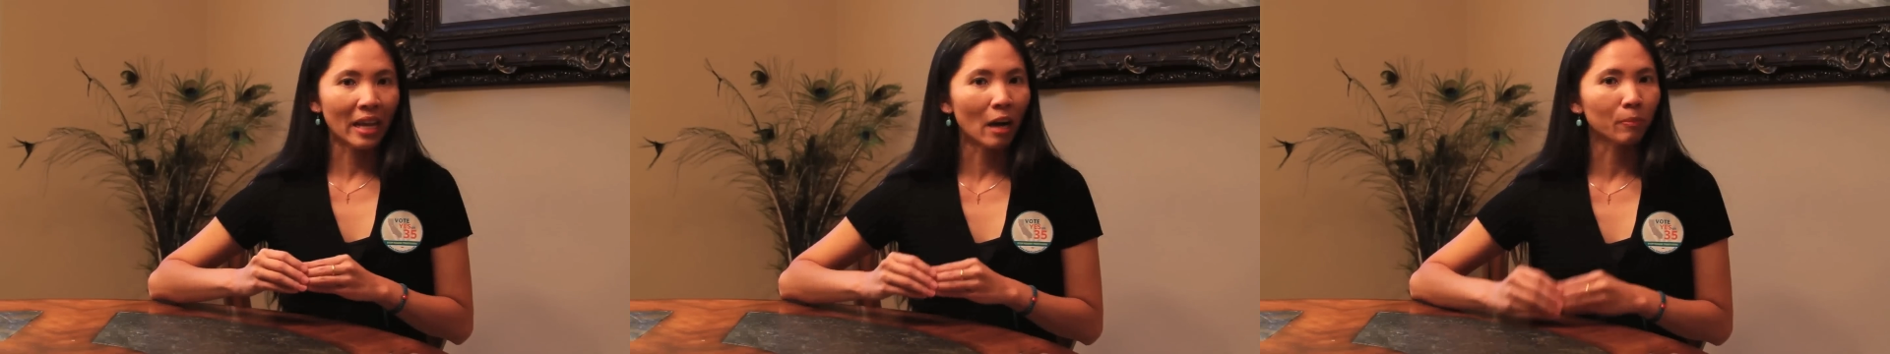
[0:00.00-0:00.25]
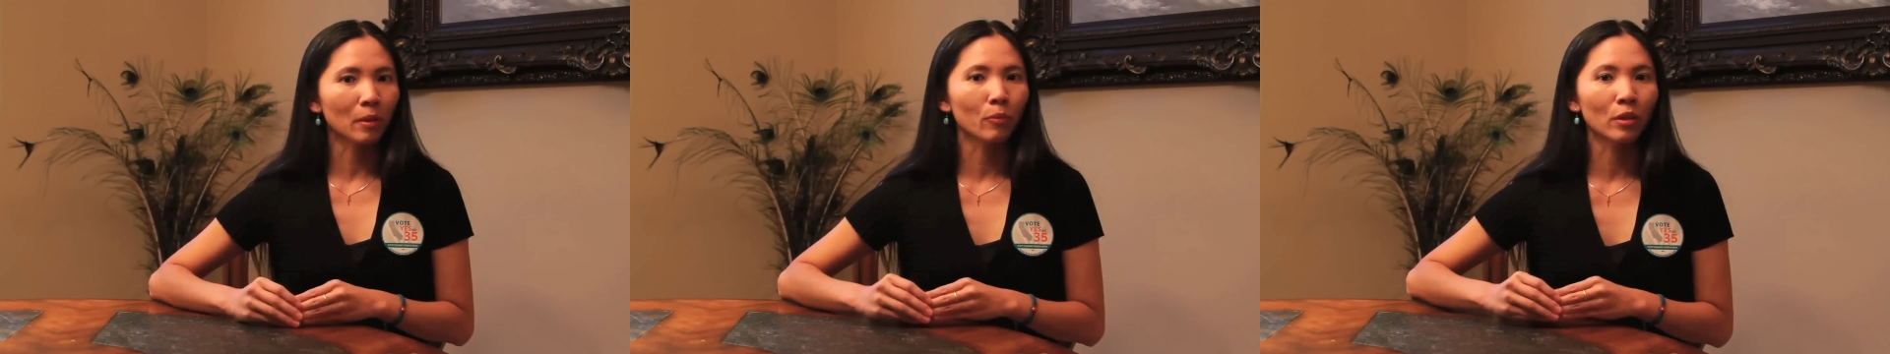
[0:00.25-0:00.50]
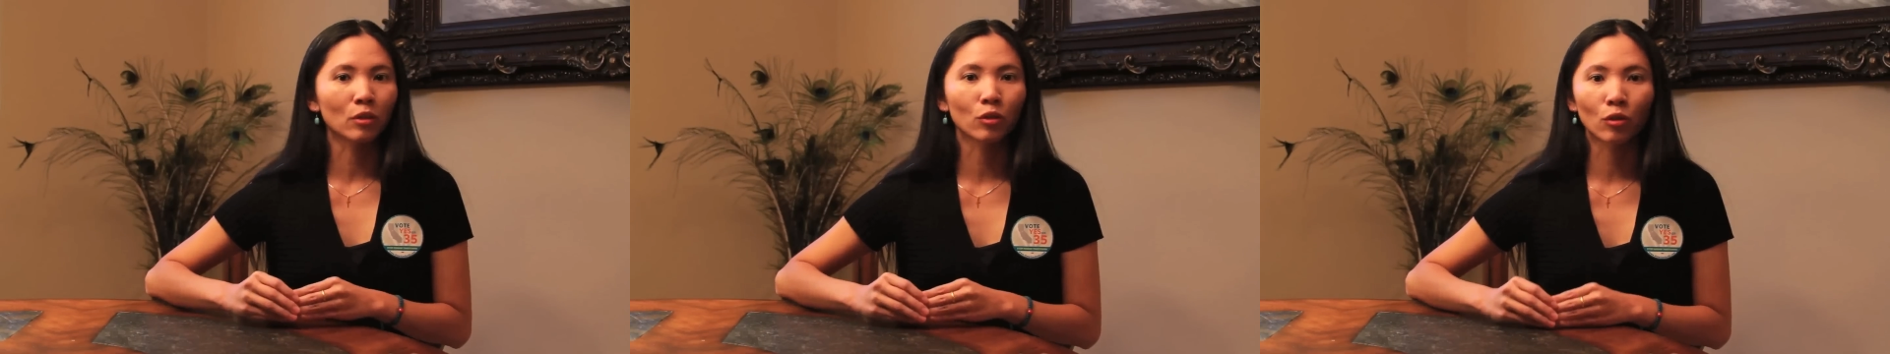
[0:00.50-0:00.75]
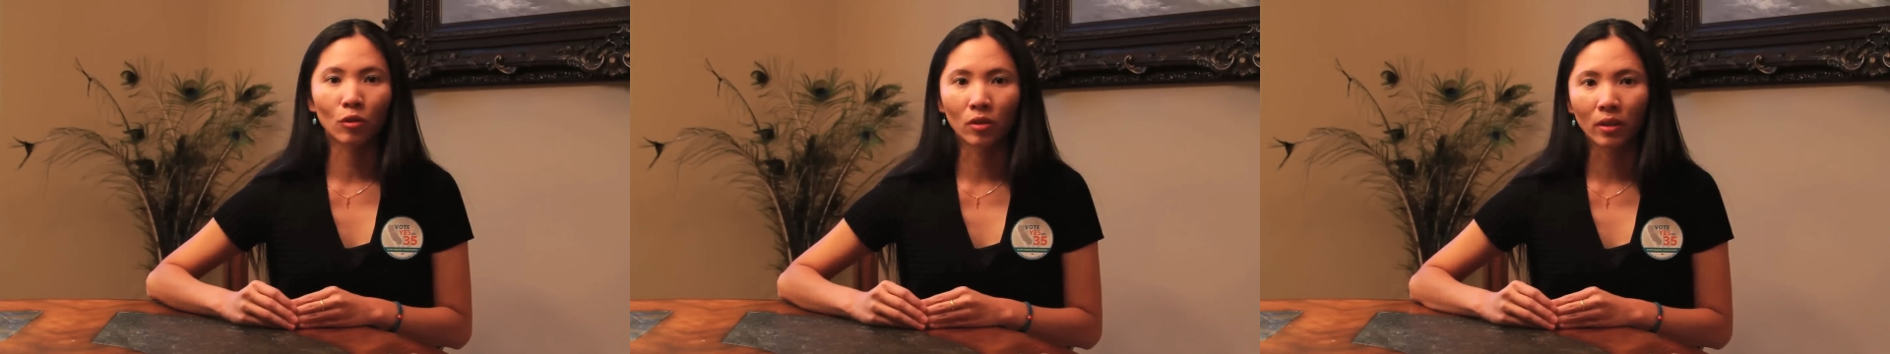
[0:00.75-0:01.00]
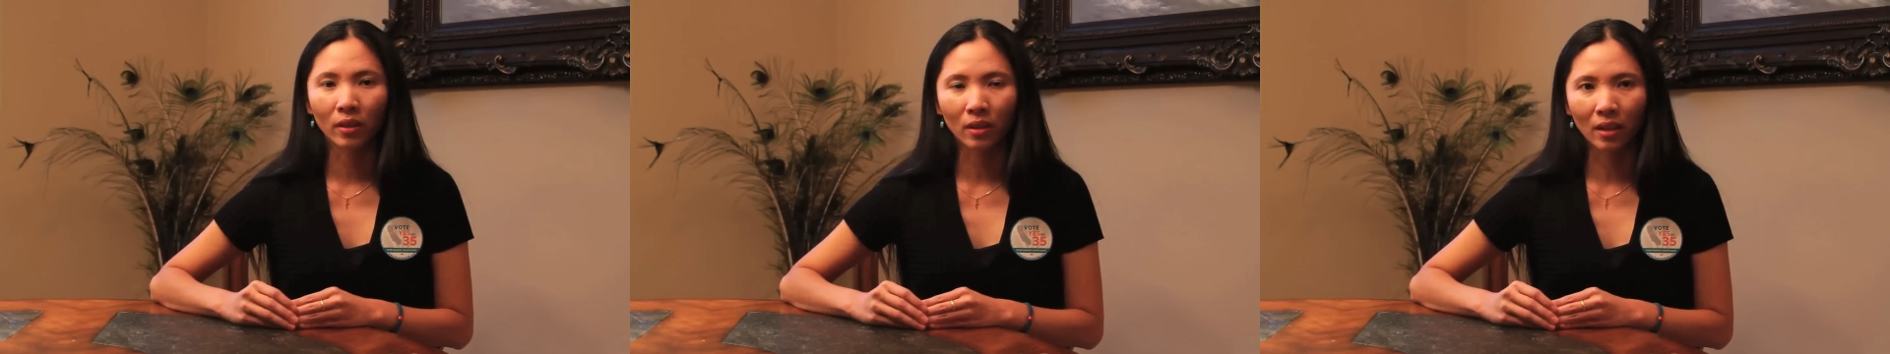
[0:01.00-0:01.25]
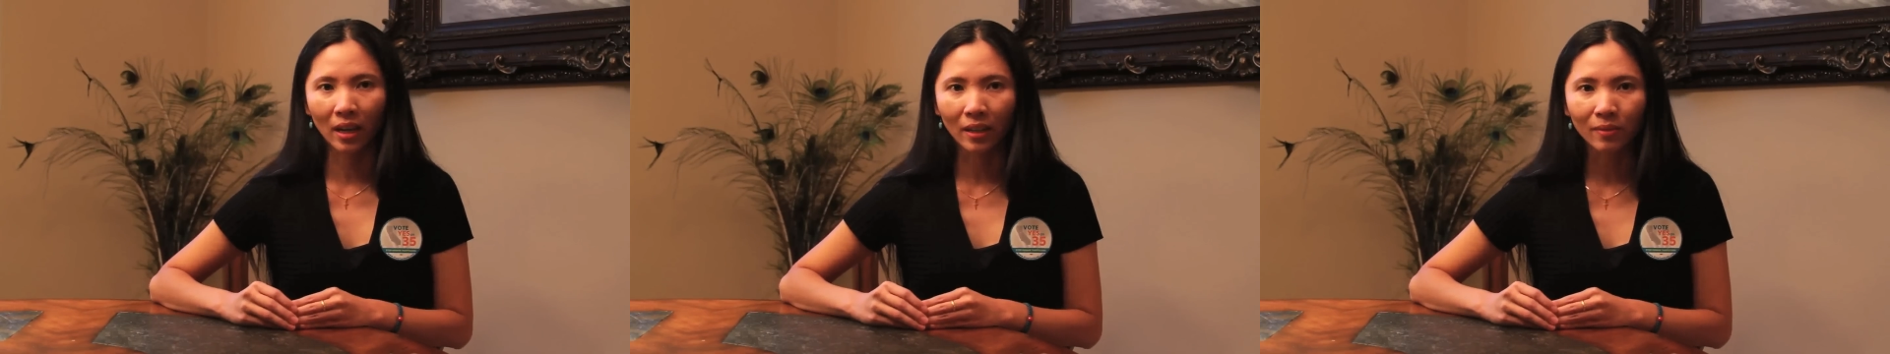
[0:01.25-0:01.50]
help them restore their
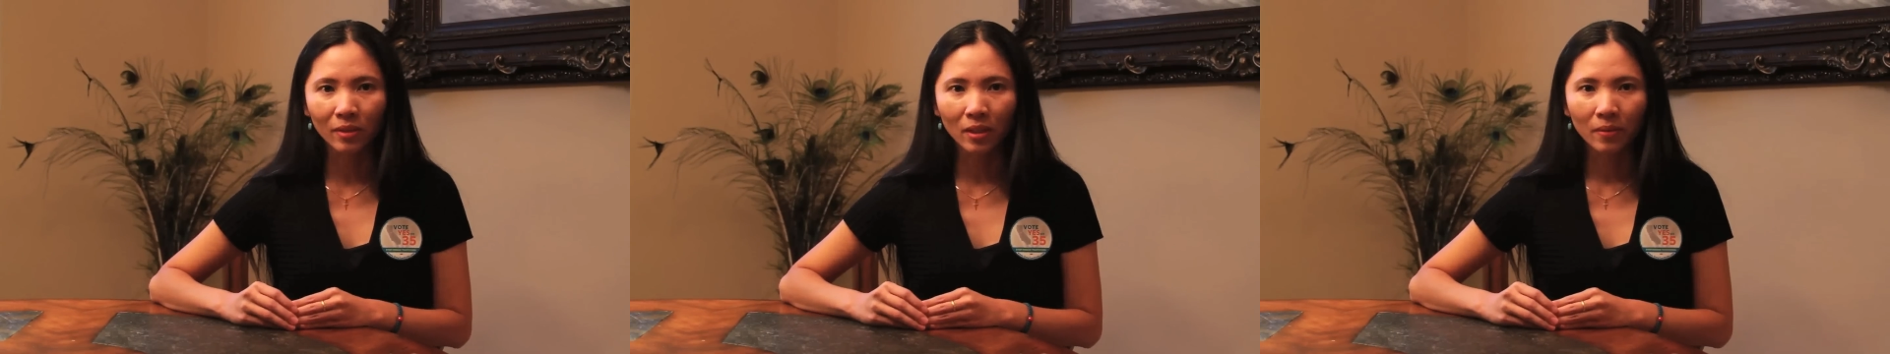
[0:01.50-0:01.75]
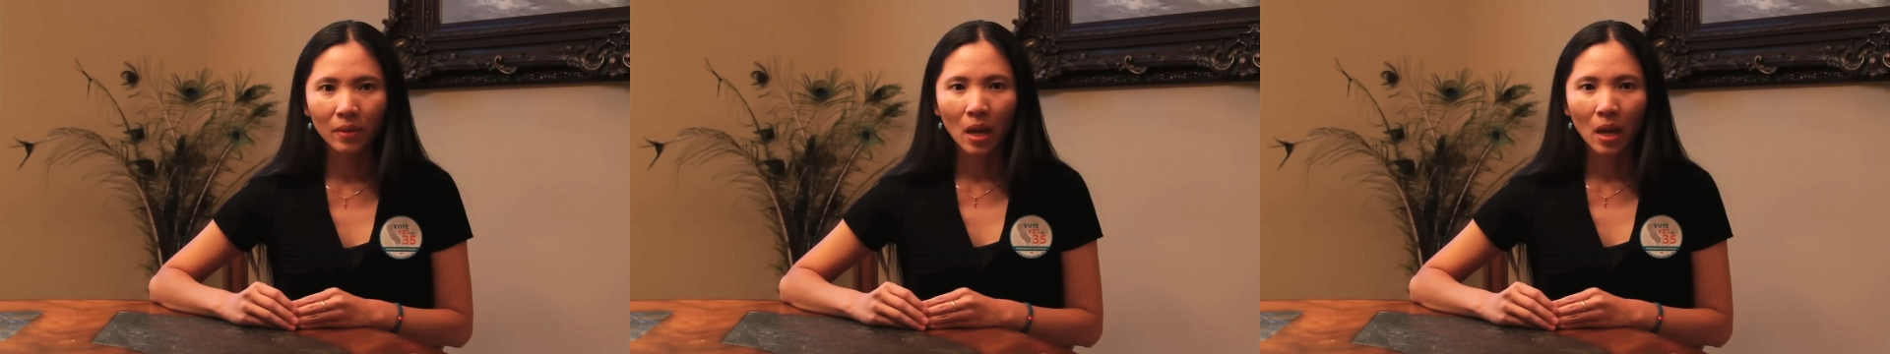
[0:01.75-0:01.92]
lives.